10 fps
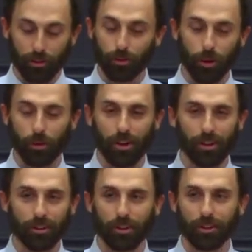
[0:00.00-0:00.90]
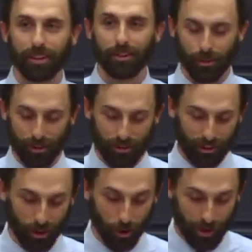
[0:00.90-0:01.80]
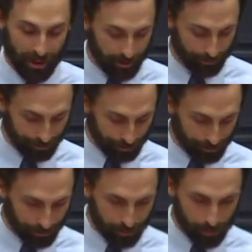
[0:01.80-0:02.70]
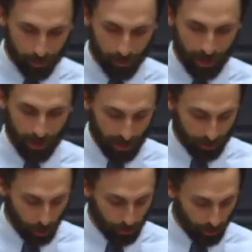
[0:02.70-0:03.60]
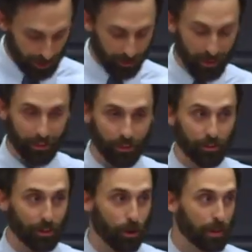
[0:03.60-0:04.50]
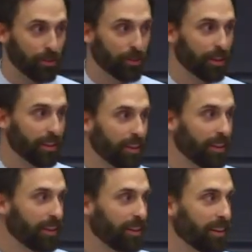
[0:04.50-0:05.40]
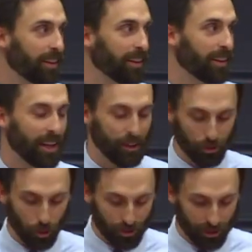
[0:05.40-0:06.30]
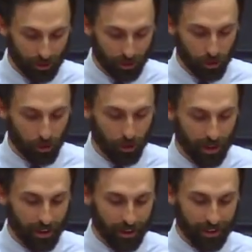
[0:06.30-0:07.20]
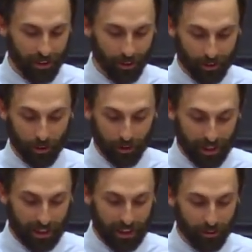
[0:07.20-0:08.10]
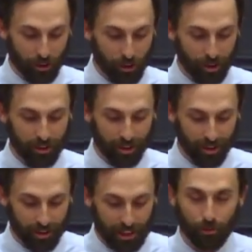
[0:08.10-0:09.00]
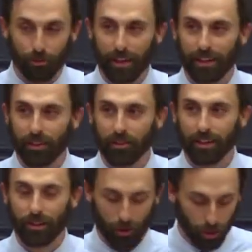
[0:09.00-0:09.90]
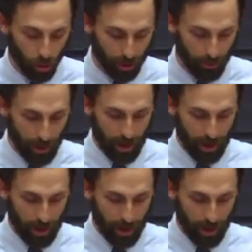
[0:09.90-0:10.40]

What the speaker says: which is what we're called to as Christians already. So for instance, the psalmist exhorts us to sing, "It's good to give thanks to the Lord,